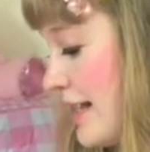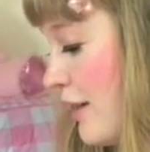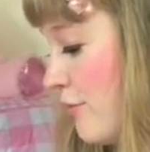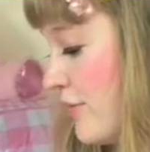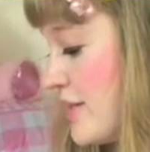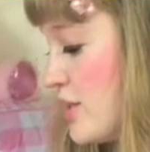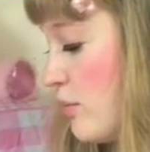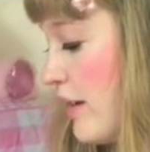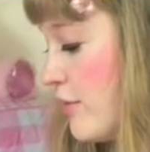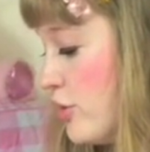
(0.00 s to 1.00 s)
outfits to
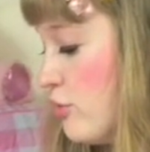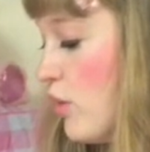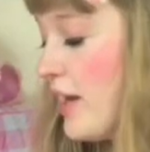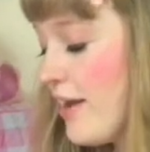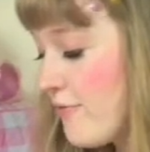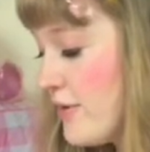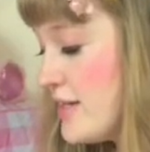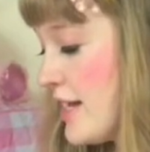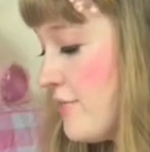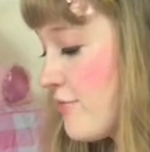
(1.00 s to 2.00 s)
wear a new one every
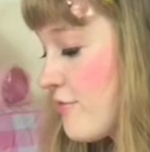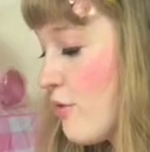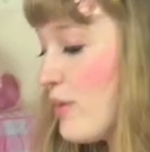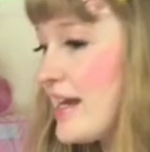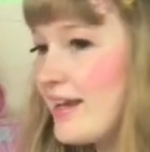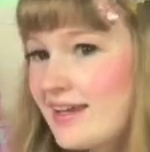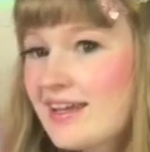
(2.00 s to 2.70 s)
day for a week.